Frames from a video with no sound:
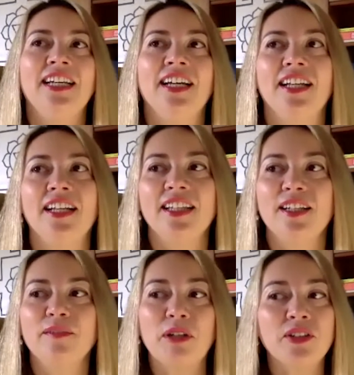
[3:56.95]
And I
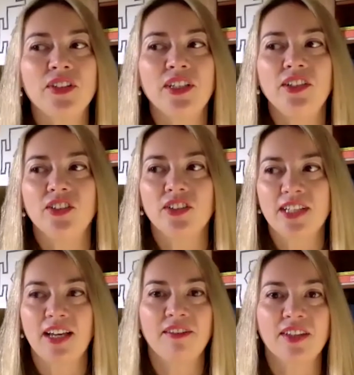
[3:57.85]
think most teachers
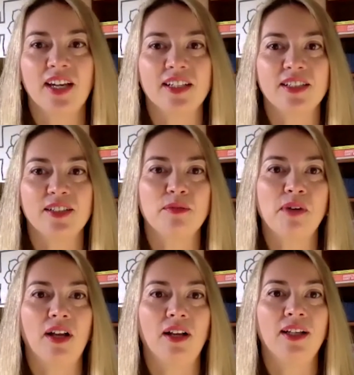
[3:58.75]
have that as
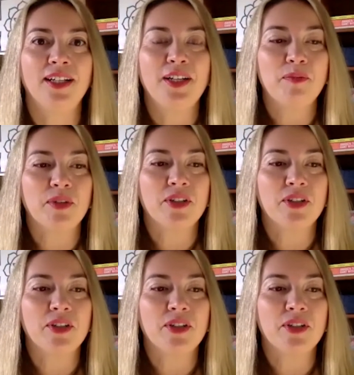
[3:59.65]
well. But